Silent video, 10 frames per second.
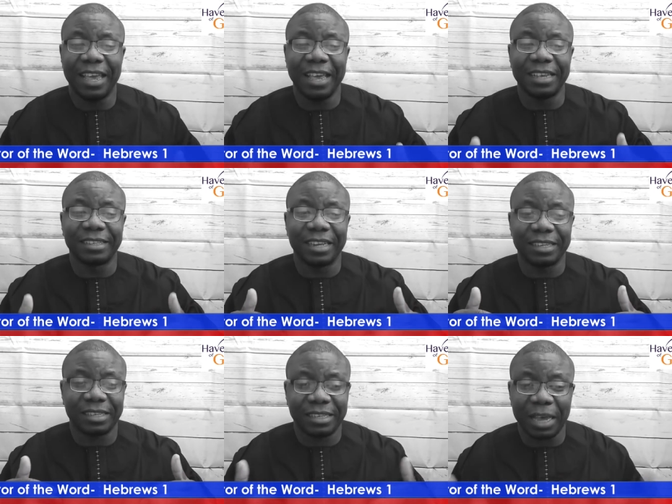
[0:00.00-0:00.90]
is
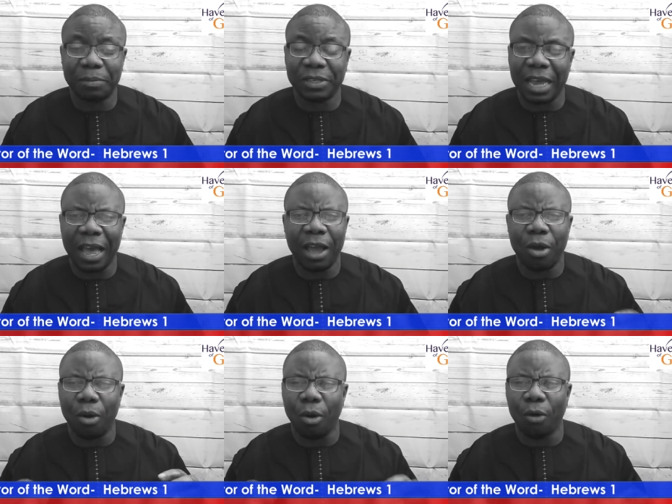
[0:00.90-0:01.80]
the scepter
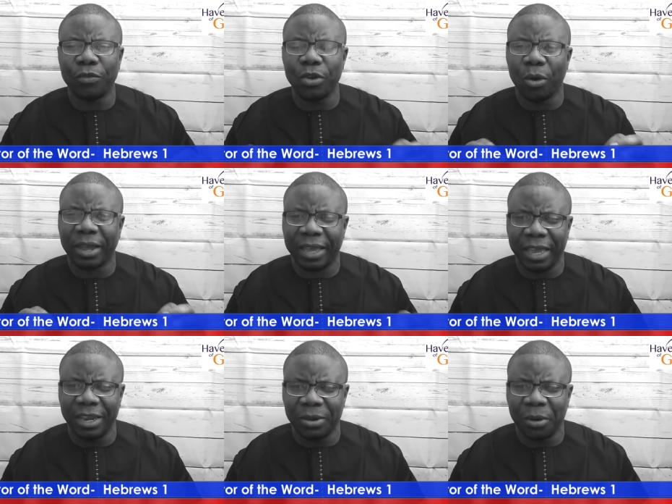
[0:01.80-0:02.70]
of your
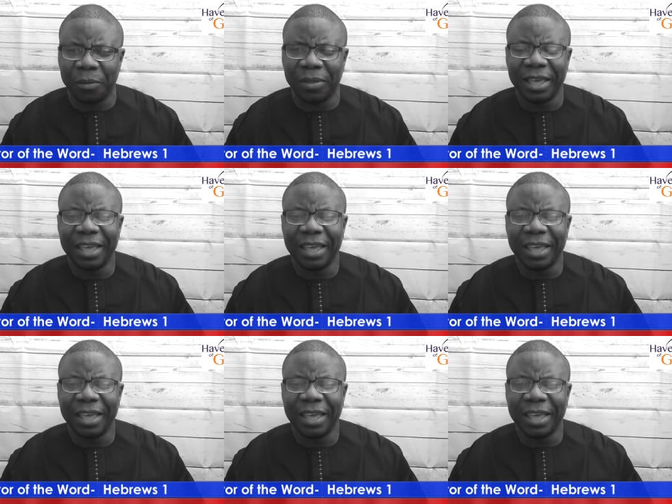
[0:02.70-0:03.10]
kingdom.